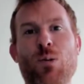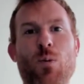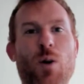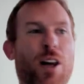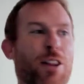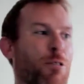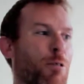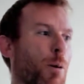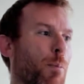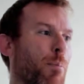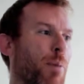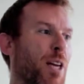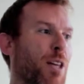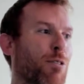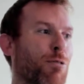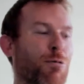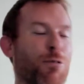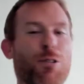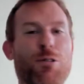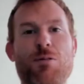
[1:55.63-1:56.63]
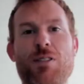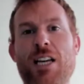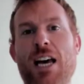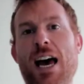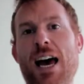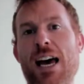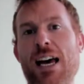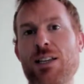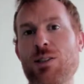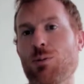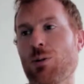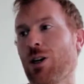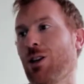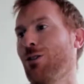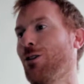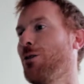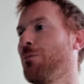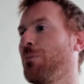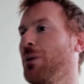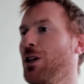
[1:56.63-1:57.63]
whether it be through TES, whether
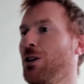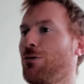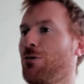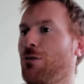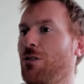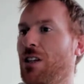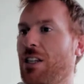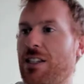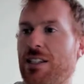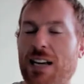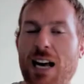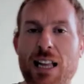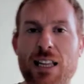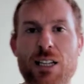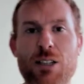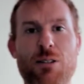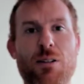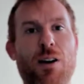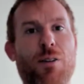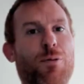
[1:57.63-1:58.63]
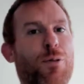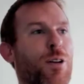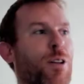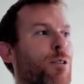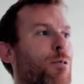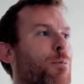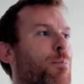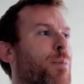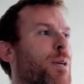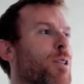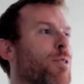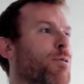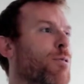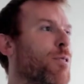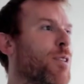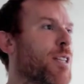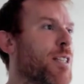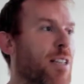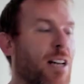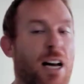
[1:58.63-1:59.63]
it be through the Telegraph, whether it be through
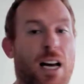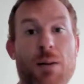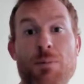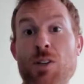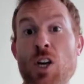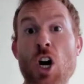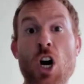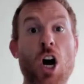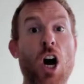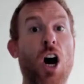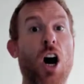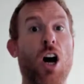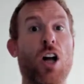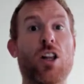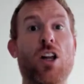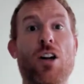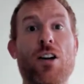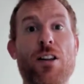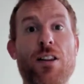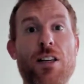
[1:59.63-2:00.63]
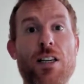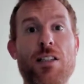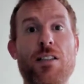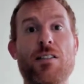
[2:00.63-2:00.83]
the Times. A lot of these